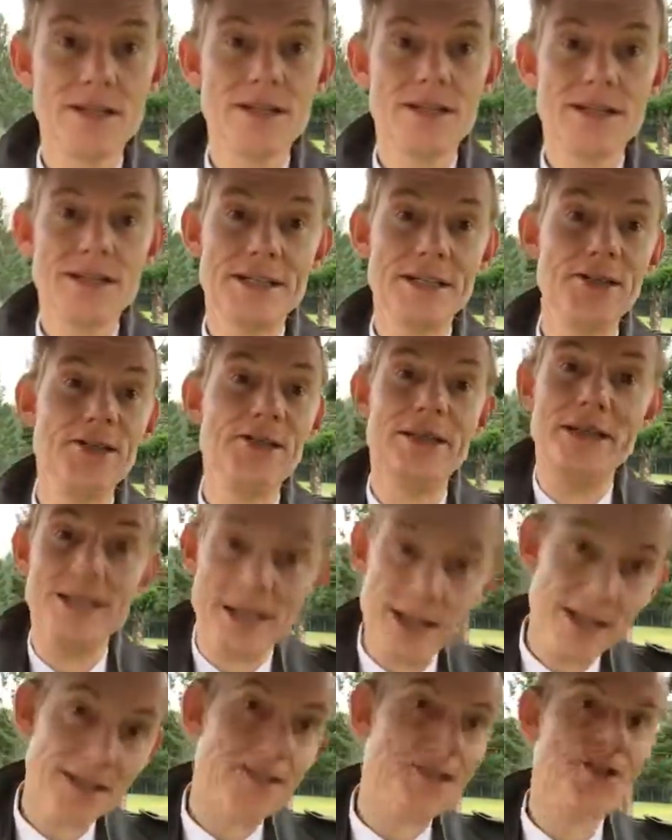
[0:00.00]
Now, you
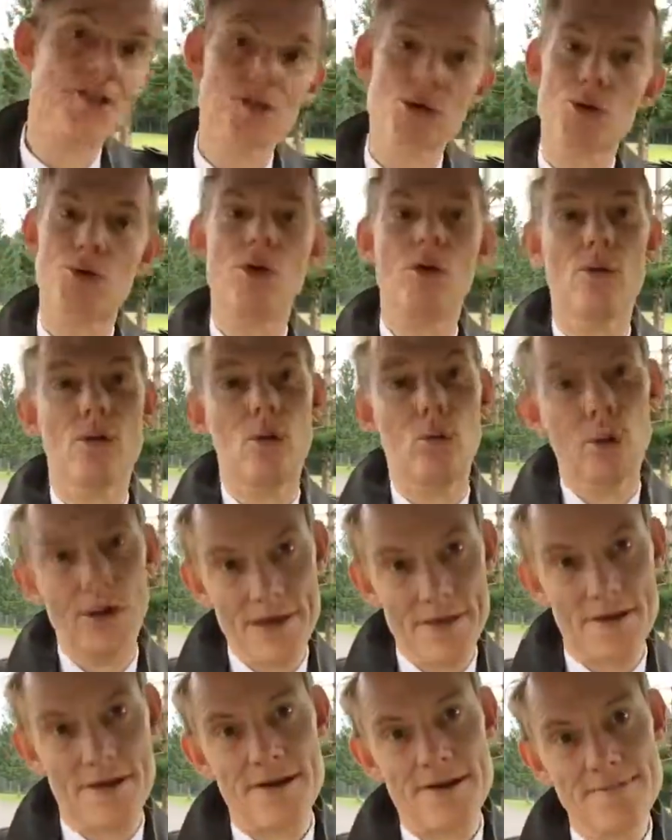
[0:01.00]
can't control the
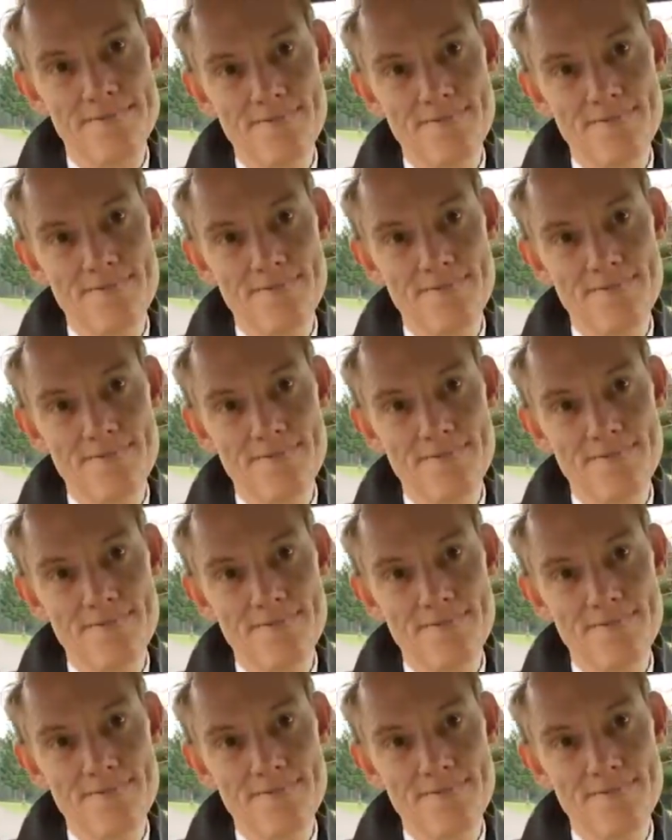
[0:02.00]
weather,